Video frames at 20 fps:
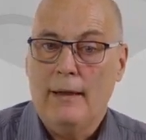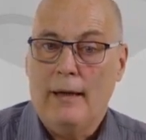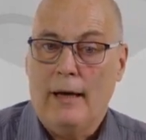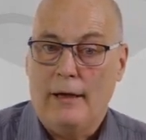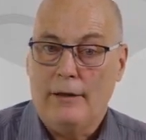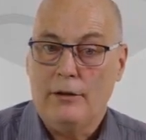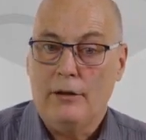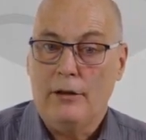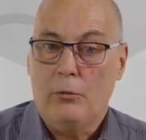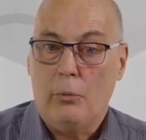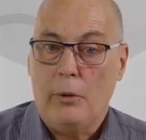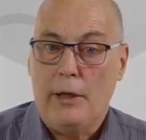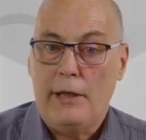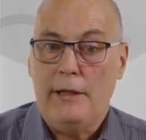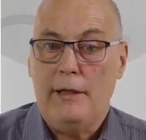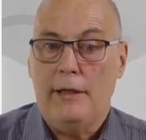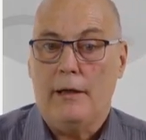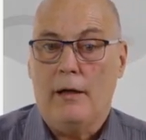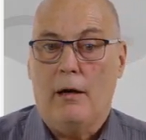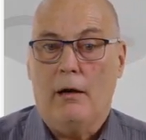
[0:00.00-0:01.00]

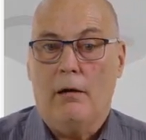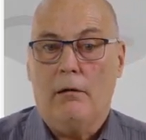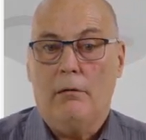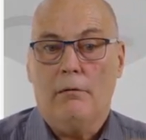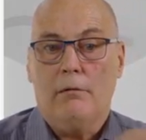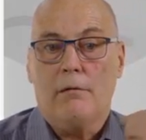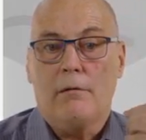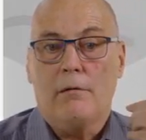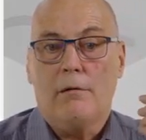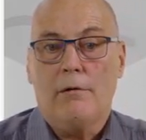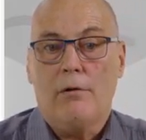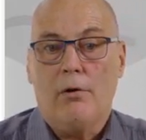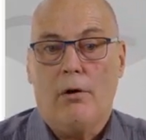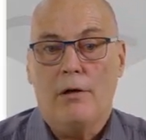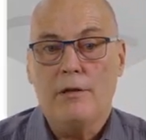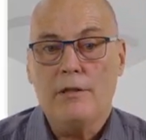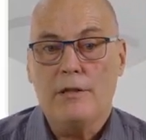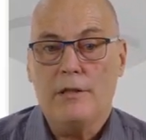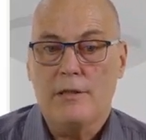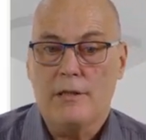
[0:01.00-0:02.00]
120, our
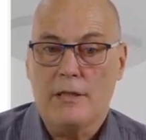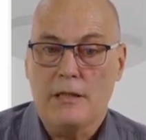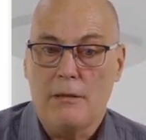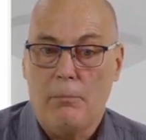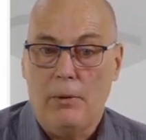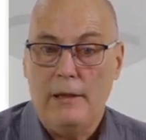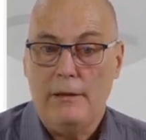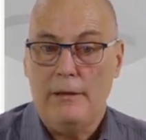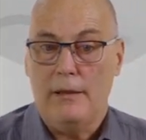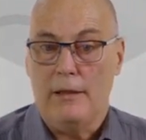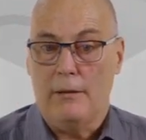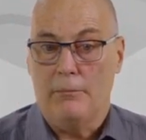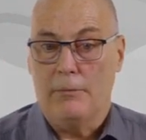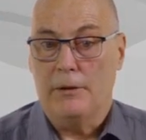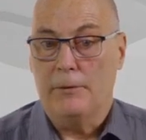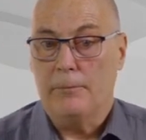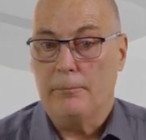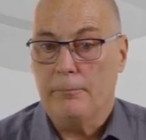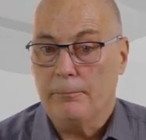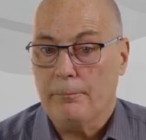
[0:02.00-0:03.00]
transient stability
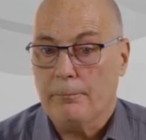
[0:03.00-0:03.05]
limit.